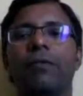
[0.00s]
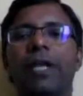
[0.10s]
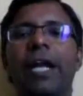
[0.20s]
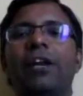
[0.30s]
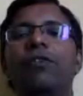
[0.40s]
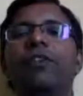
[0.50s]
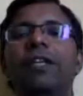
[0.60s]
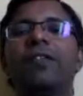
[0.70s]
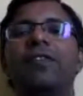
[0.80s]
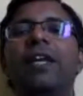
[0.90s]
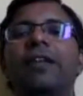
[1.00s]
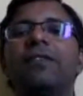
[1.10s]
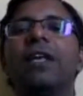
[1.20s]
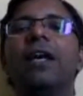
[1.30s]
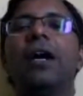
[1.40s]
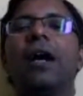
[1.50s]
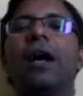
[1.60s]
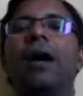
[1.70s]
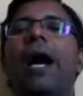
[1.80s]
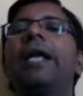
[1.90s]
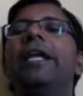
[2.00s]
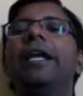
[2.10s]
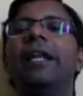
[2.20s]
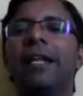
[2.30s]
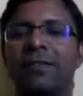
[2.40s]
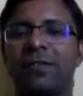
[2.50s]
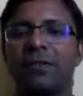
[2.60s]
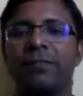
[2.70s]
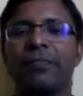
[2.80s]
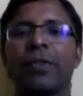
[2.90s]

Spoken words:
heterogeneous things, I need a list.